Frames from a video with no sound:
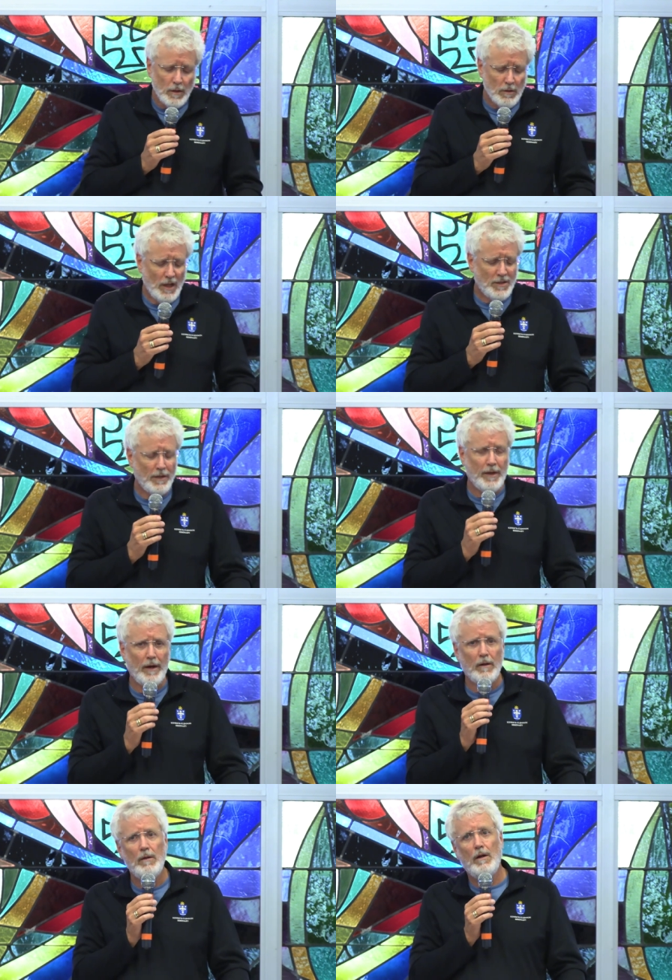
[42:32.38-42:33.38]
So I sit
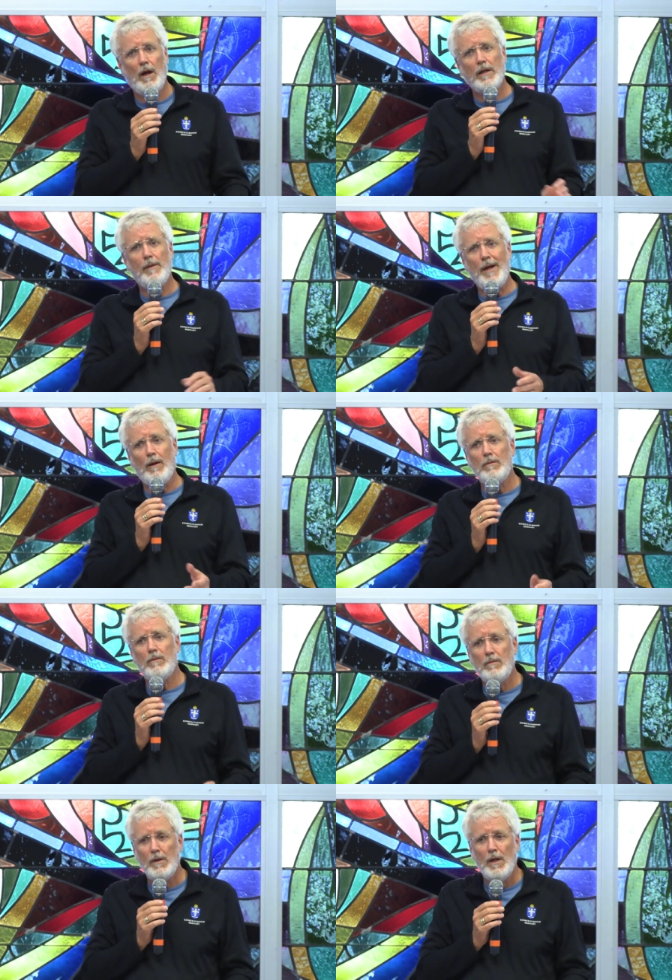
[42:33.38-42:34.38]
there, I come out,
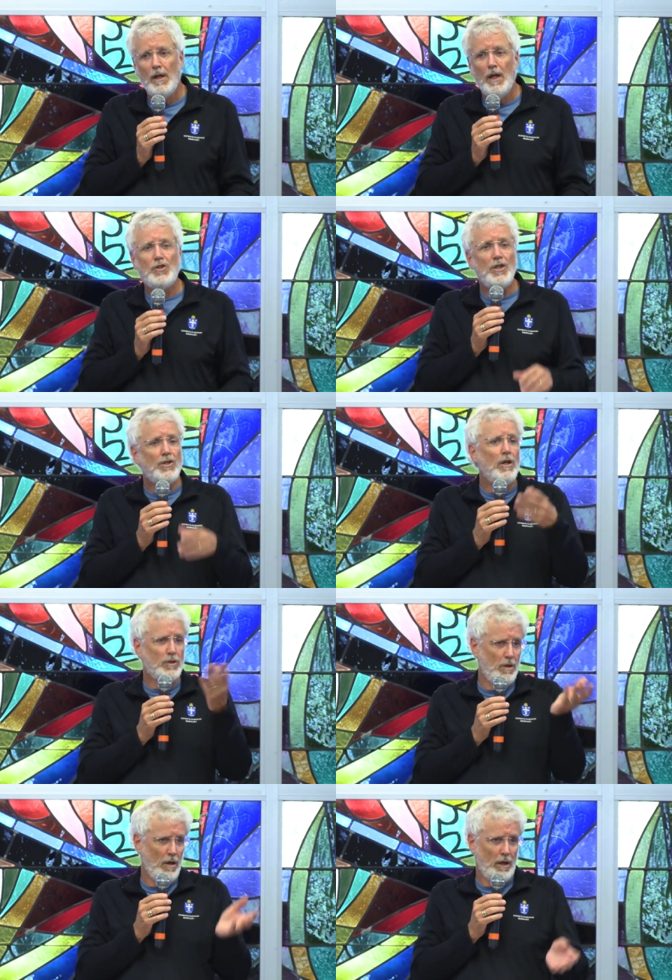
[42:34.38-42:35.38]
and she
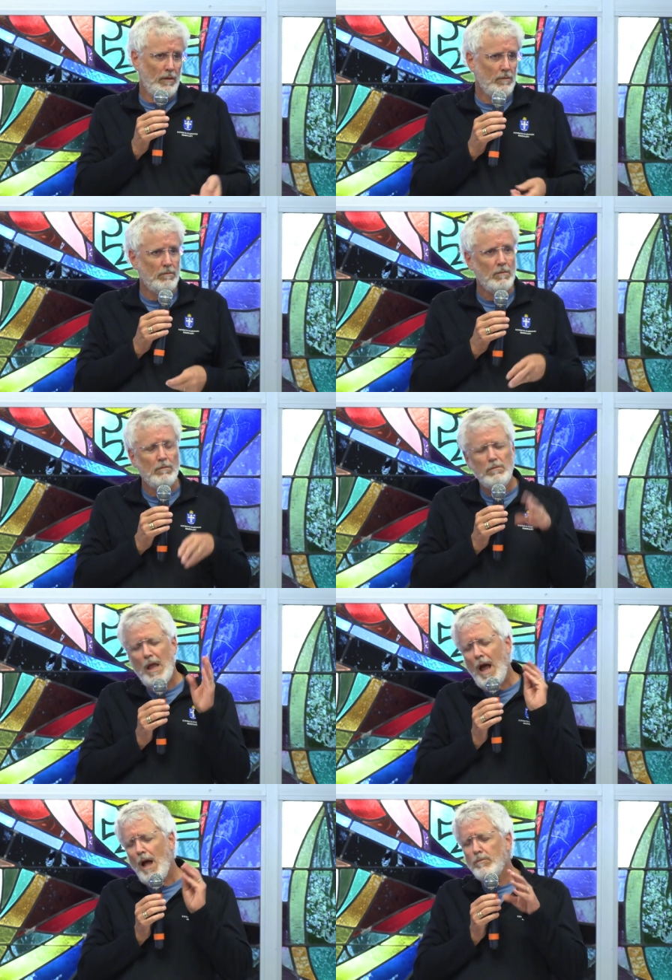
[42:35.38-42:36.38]
starts talking
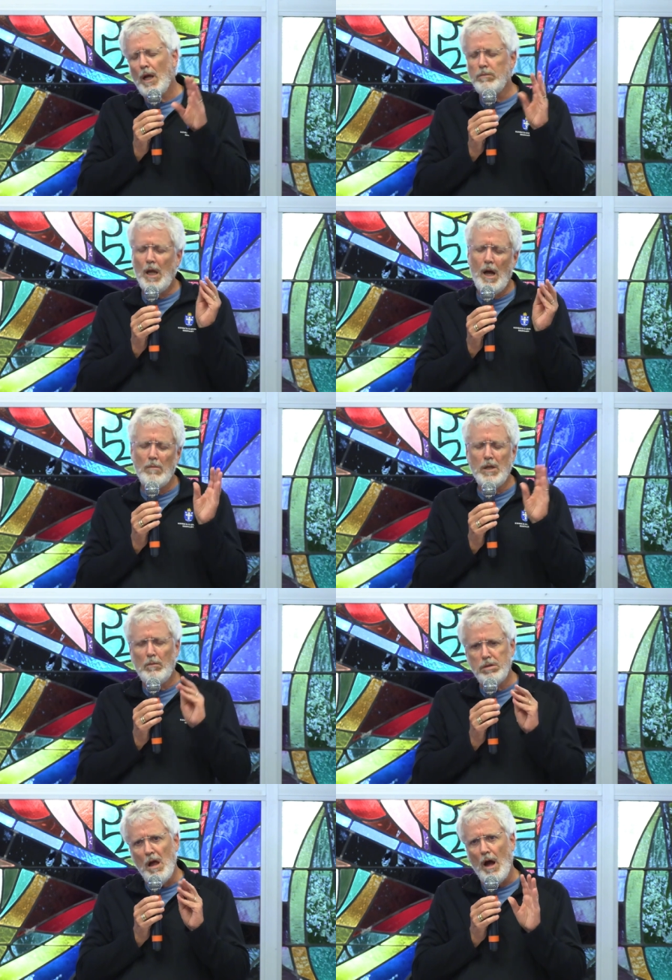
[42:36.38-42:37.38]
blah, blah, blah, blah,
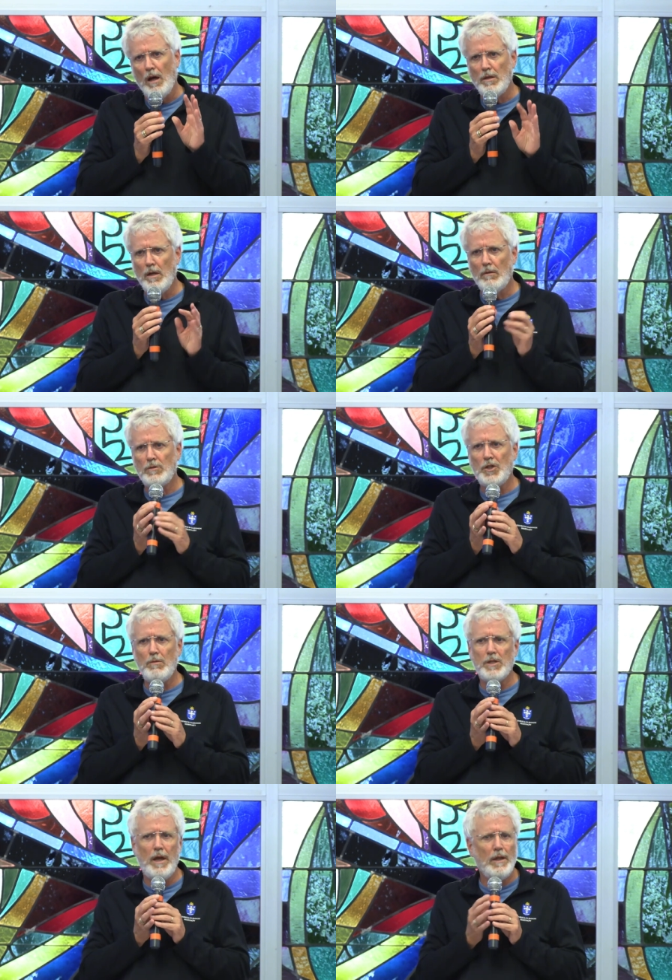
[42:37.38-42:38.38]
blah. You know,
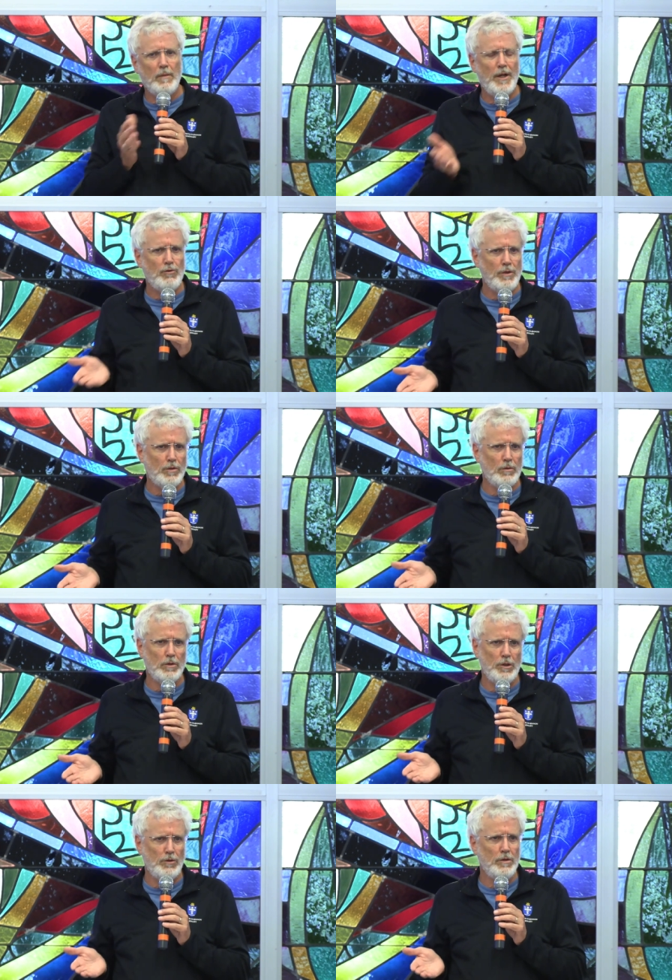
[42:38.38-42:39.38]
she was an elementary school
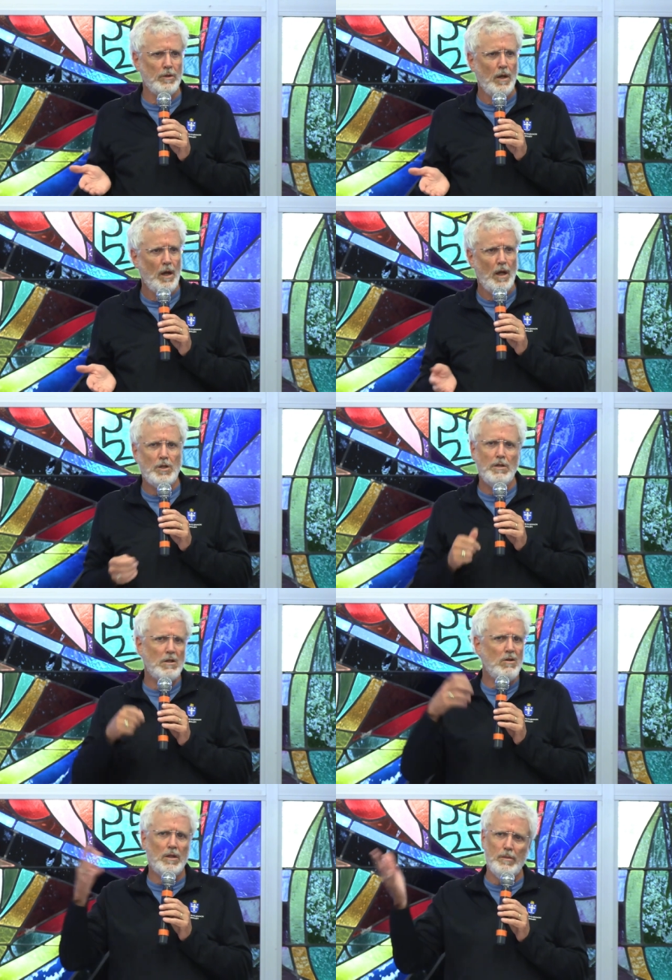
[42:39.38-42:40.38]
teacher. And she
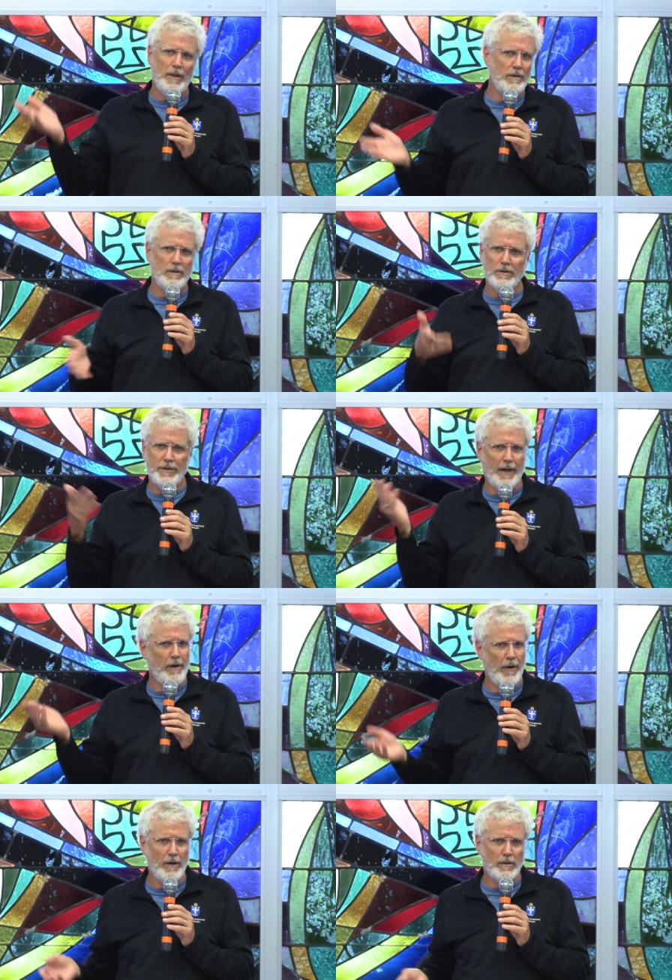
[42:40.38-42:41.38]
just talked about these little
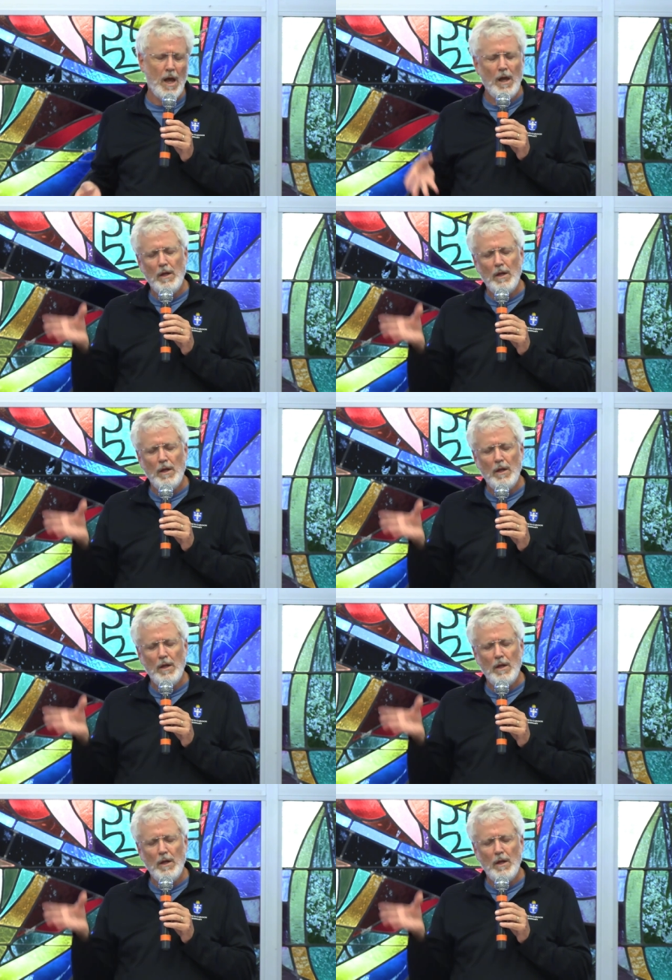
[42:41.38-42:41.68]
second graders.